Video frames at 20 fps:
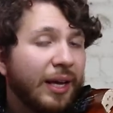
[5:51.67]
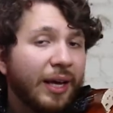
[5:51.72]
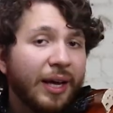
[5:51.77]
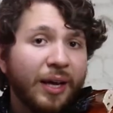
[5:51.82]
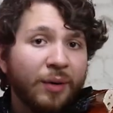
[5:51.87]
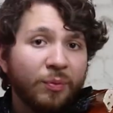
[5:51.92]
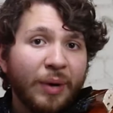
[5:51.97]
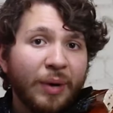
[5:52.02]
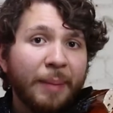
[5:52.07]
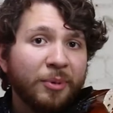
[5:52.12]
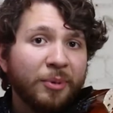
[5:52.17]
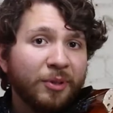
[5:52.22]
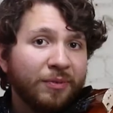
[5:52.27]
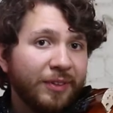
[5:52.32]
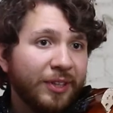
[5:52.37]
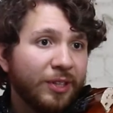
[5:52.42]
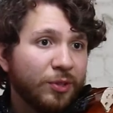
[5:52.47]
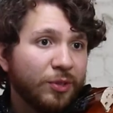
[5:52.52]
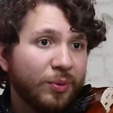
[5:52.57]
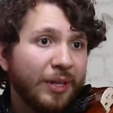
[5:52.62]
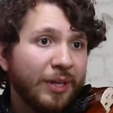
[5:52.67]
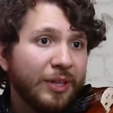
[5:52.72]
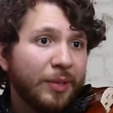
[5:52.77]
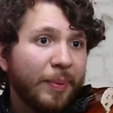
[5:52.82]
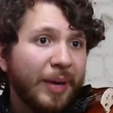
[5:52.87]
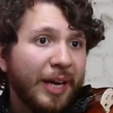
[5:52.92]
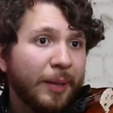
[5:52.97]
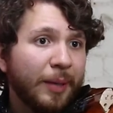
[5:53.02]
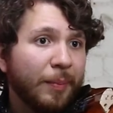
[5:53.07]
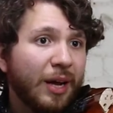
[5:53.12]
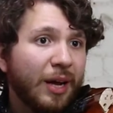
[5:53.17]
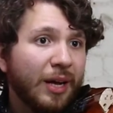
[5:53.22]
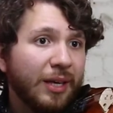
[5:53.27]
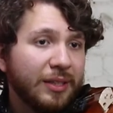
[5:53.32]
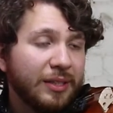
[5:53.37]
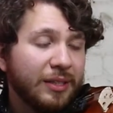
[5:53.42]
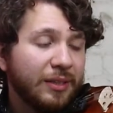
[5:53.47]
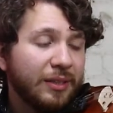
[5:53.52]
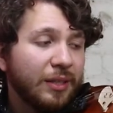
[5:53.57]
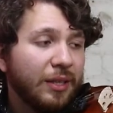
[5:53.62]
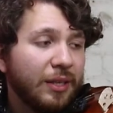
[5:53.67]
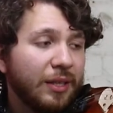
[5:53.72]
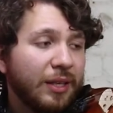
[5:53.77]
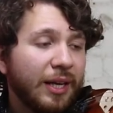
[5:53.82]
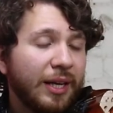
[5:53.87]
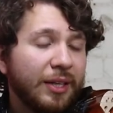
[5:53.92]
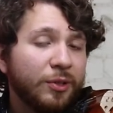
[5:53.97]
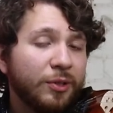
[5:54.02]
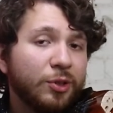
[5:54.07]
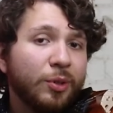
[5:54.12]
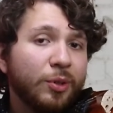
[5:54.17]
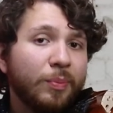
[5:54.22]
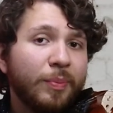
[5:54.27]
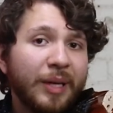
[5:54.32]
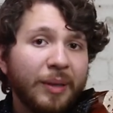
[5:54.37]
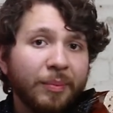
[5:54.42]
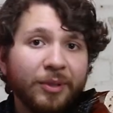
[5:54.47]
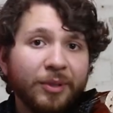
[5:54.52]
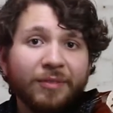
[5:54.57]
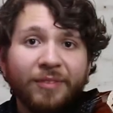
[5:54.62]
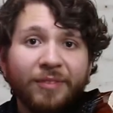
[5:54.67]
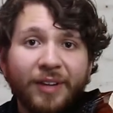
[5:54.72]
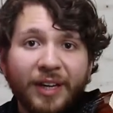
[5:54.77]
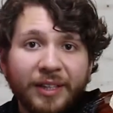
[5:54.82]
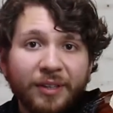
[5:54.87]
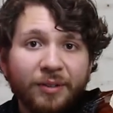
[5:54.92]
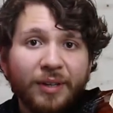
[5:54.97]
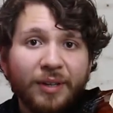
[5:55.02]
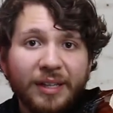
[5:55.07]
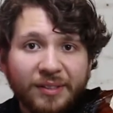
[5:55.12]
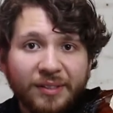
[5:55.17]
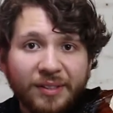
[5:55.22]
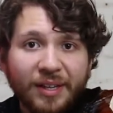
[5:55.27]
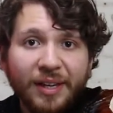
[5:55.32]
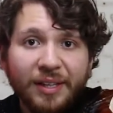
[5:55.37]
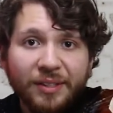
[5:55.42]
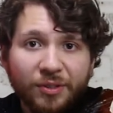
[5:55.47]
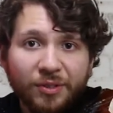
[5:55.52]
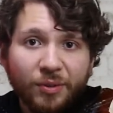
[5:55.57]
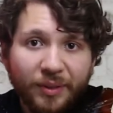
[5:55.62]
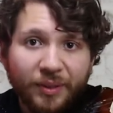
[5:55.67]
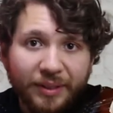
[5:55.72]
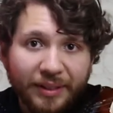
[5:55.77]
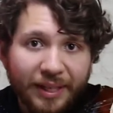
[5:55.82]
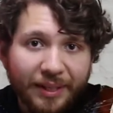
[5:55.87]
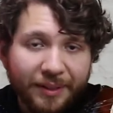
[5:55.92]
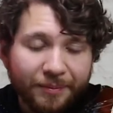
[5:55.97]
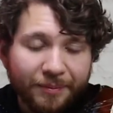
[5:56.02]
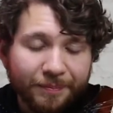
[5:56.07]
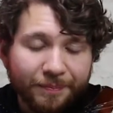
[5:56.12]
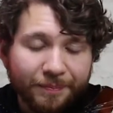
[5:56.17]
and wrap your fingers around the peg box. And you should be able to find the right size doing that.